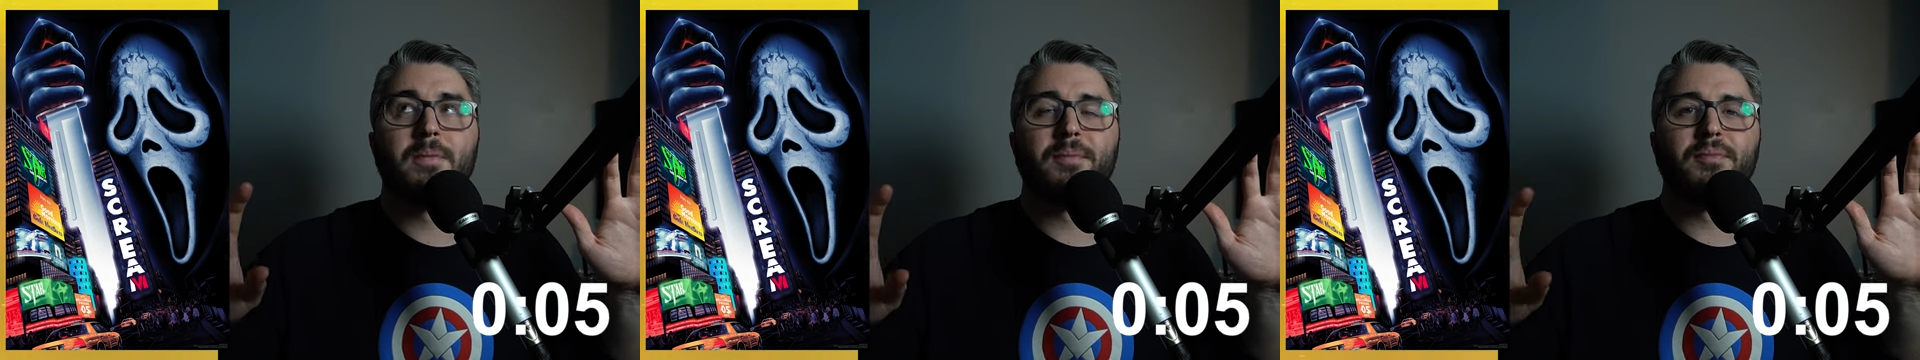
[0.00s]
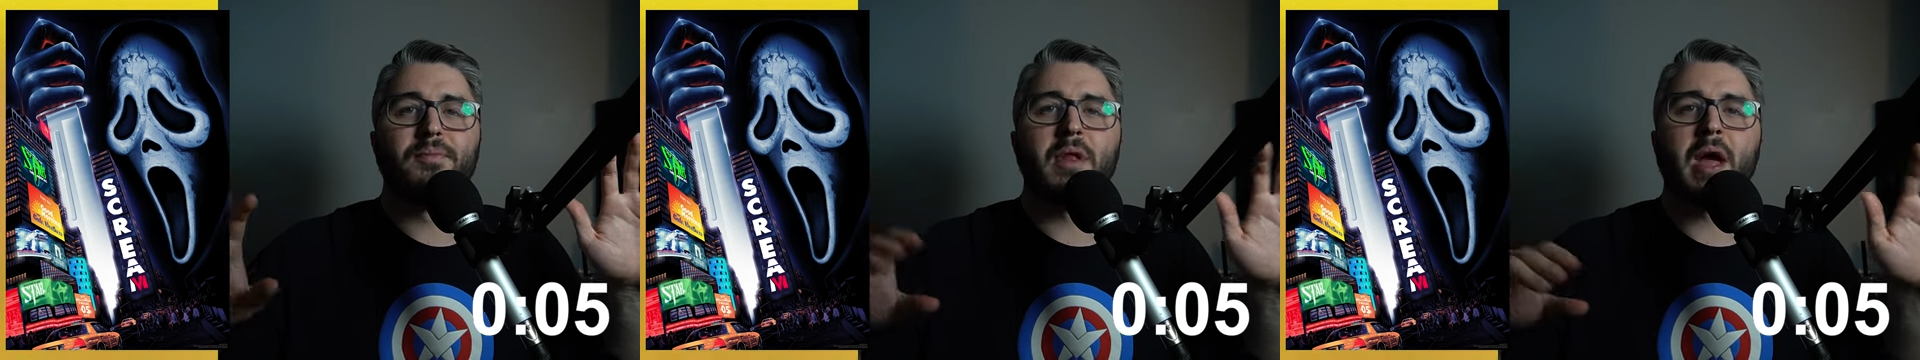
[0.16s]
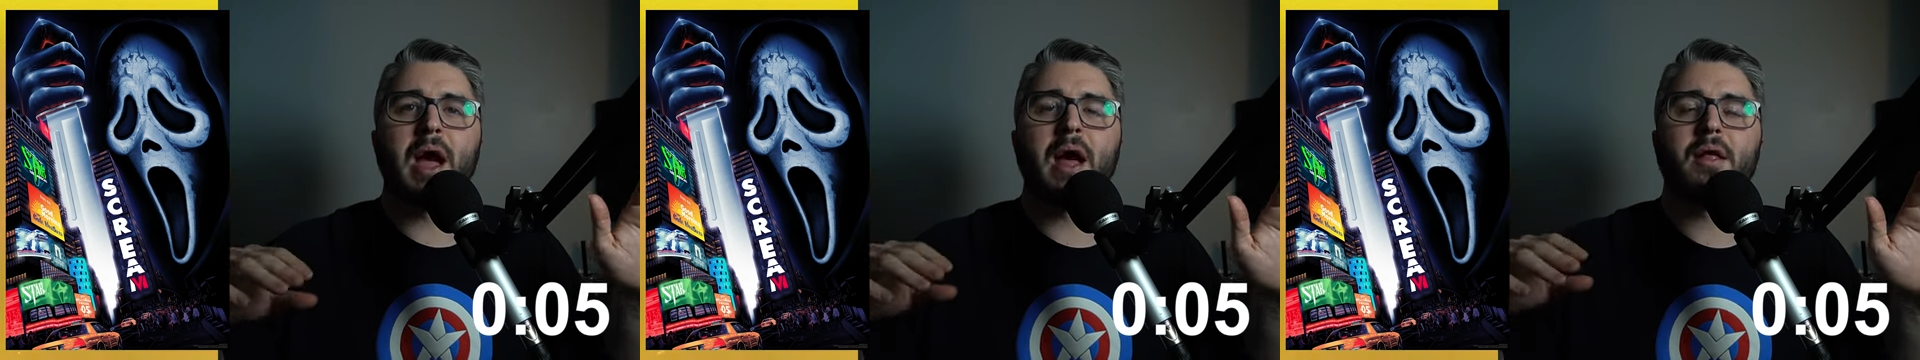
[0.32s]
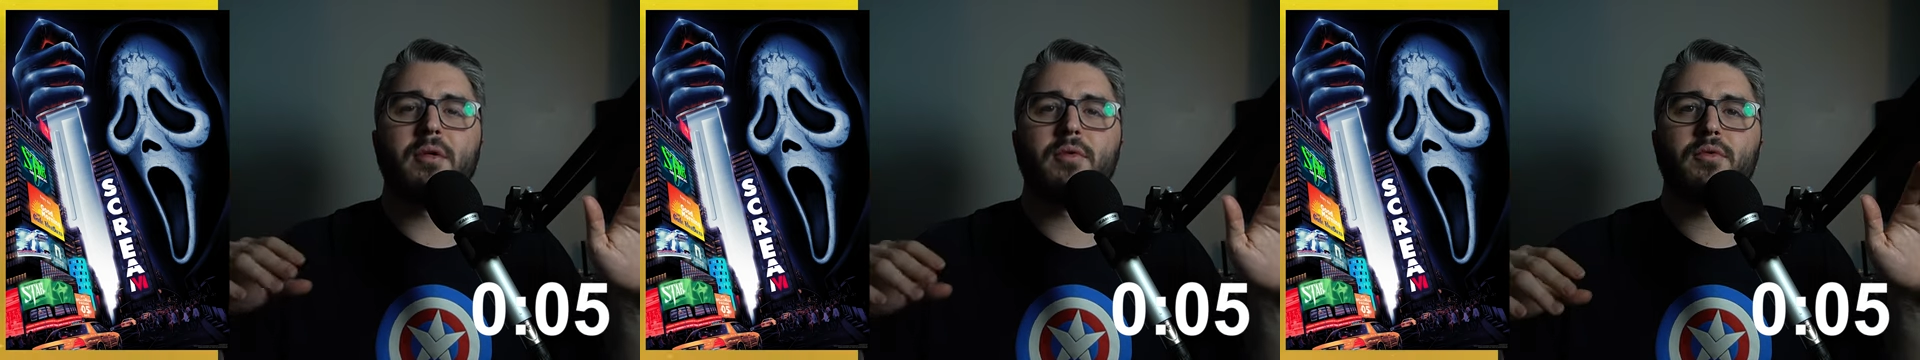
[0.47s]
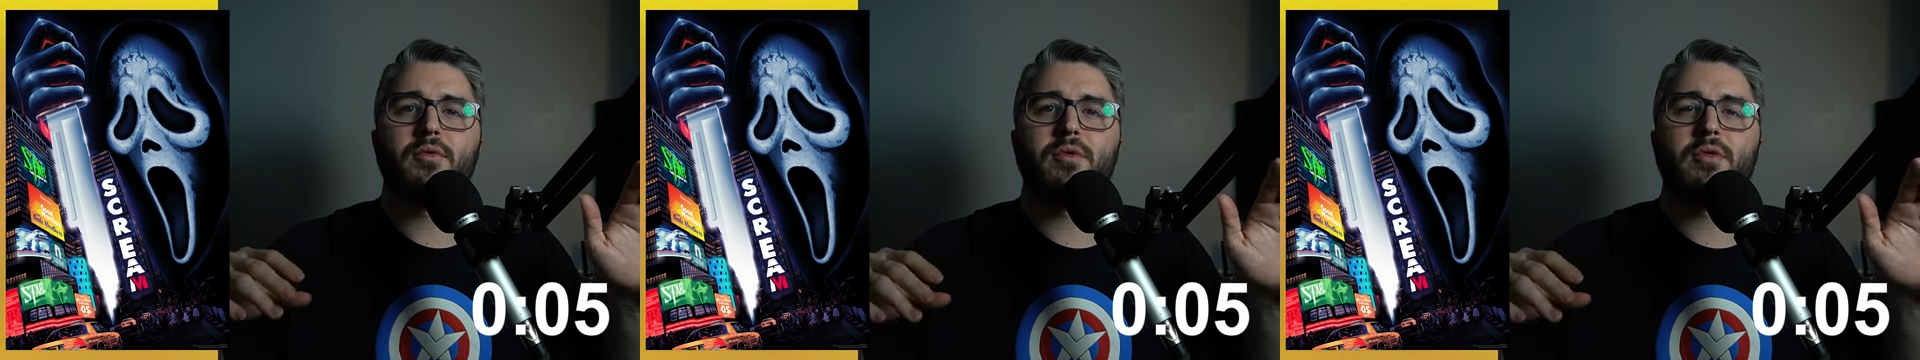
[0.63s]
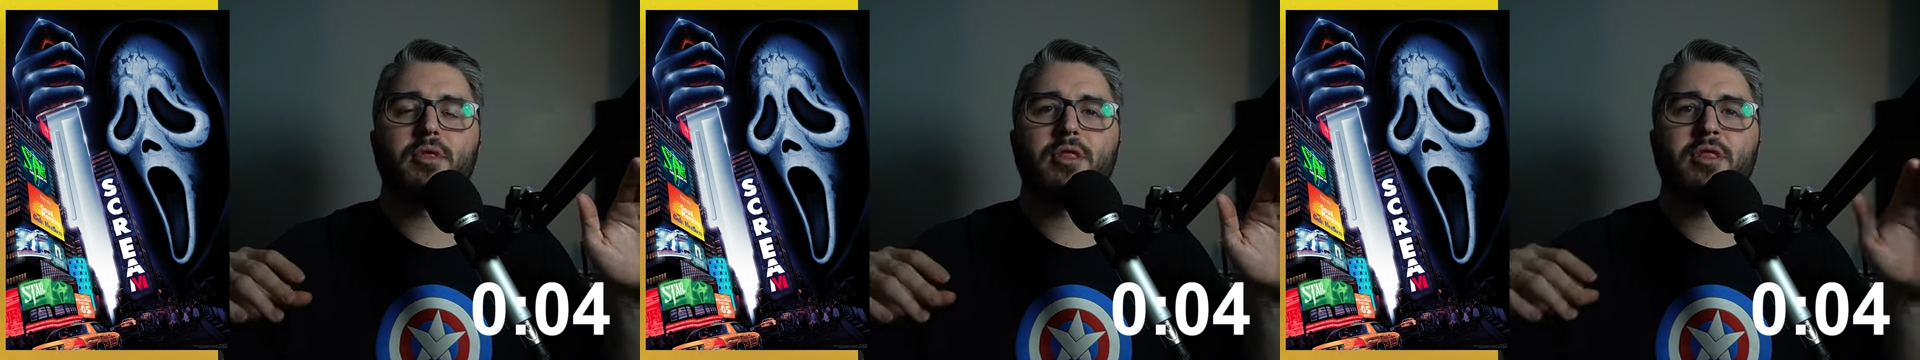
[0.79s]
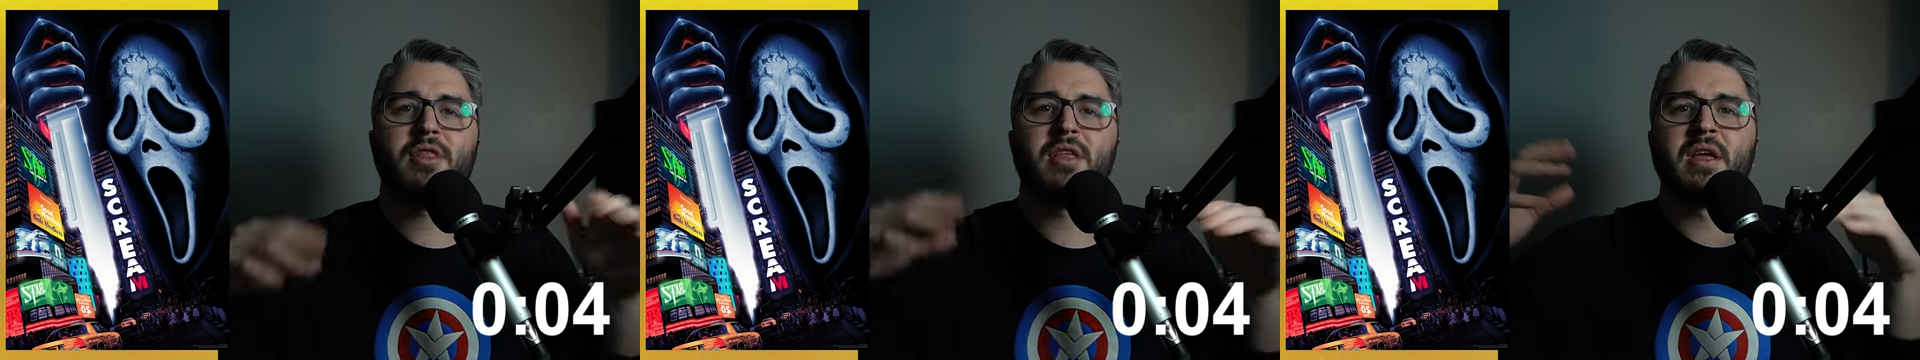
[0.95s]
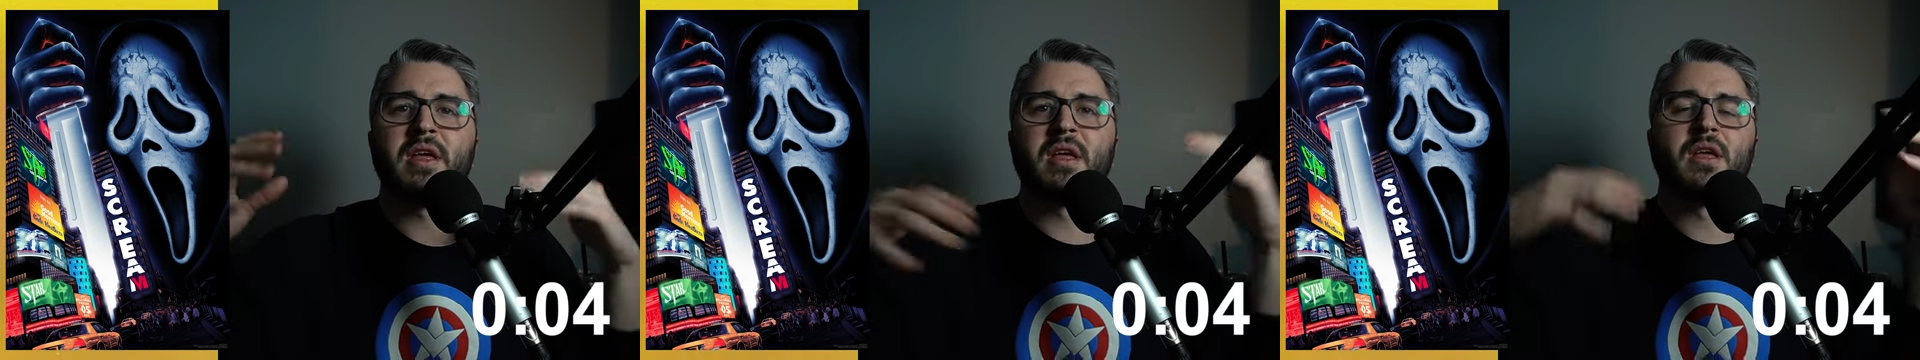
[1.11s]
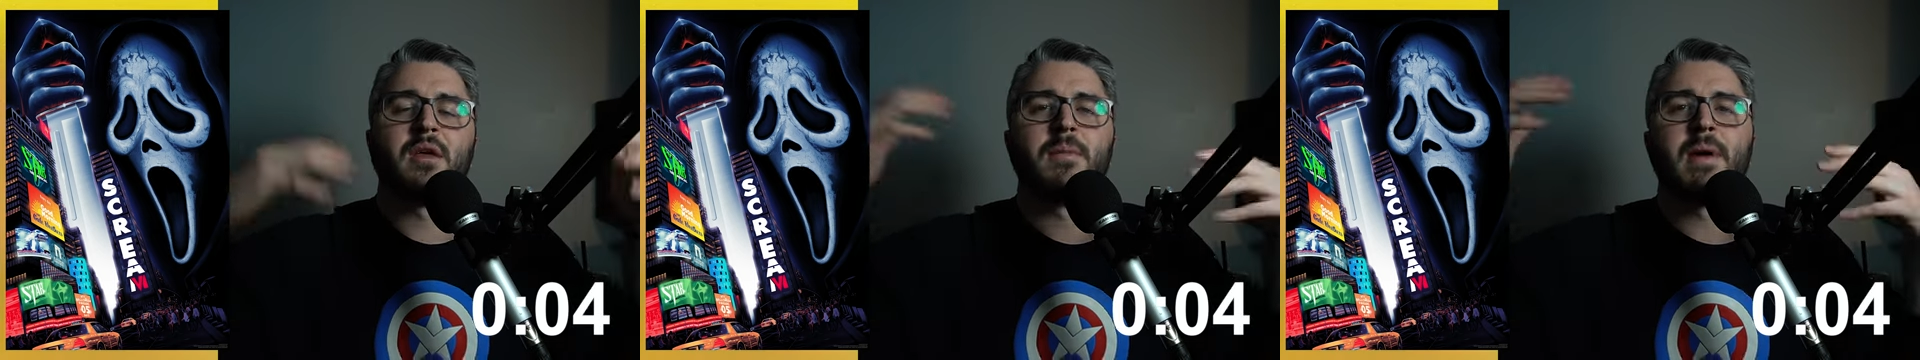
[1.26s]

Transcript: not thinking